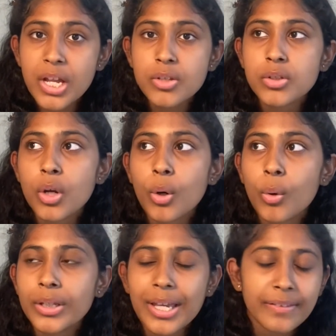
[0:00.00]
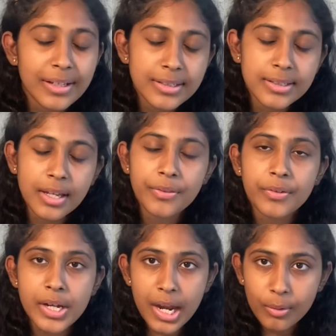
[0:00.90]
So yeah, that's a
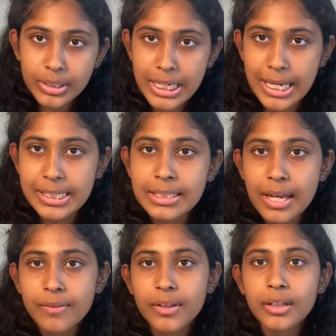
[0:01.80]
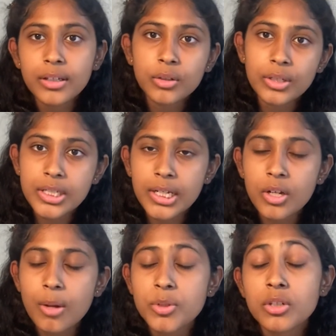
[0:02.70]
3-hour test, and then you can take an
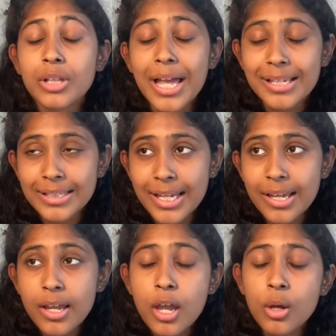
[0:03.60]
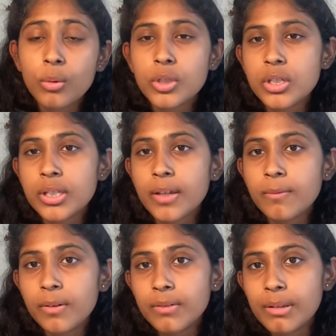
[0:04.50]
optional essay, which is
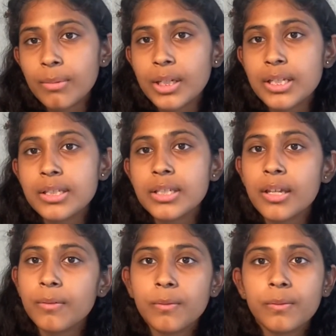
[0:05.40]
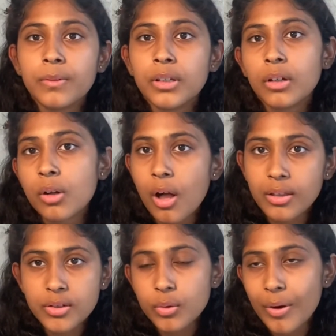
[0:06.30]
50 minutes if your
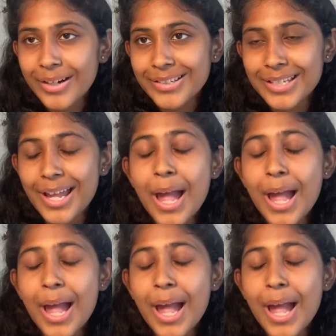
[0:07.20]
college requires it.